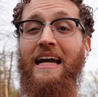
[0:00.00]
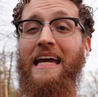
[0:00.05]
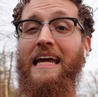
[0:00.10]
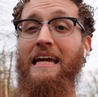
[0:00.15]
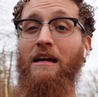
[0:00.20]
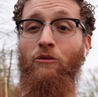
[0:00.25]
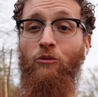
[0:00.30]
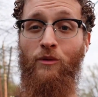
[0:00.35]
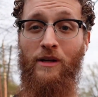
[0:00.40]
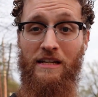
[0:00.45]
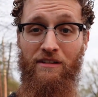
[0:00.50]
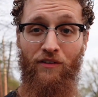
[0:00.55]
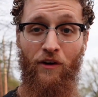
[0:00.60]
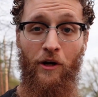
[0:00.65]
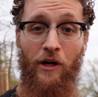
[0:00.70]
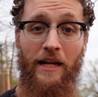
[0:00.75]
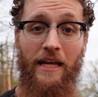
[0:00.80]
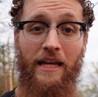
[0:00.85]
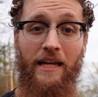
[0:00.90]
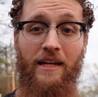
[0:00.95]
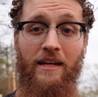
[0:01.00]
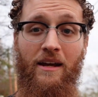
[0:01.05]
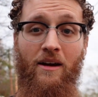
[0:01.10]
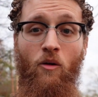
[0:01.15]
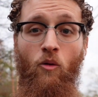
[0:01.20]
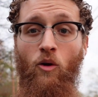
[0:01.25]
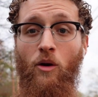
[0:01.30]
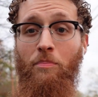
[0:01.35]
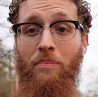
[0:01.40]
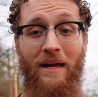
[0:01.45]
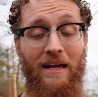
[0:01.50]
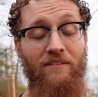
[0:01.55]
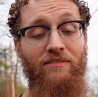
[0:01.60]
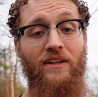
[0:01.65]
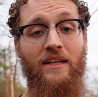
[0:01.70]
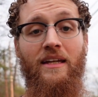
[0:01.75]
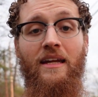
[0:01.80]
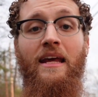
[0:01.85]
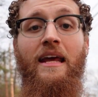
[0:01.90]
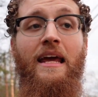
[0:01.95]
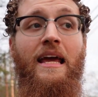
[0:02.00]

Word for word: a revert in or pivot,